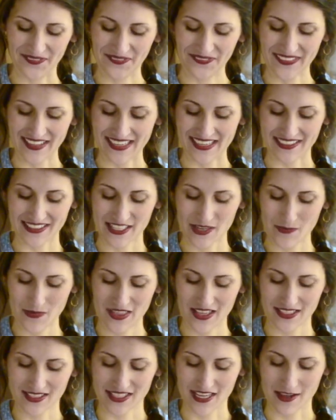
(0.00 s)
And I'll tip
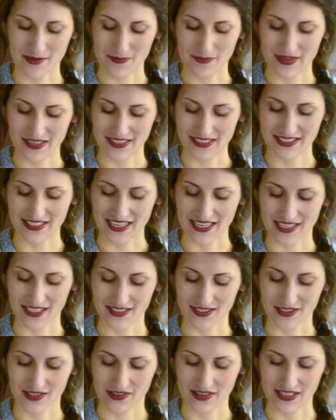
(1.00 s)
this up in a second
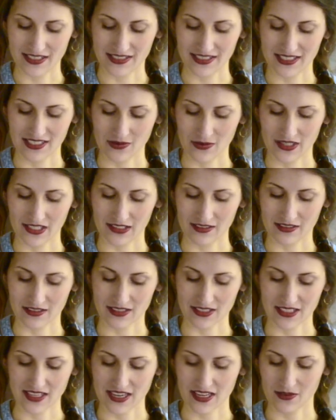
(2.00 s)
so you can see what it
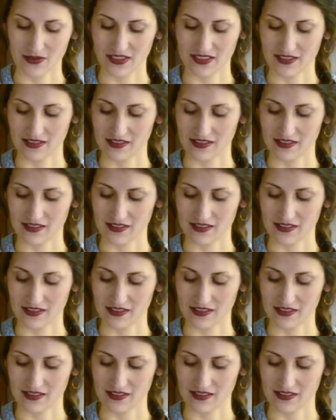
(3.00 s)
looks like with the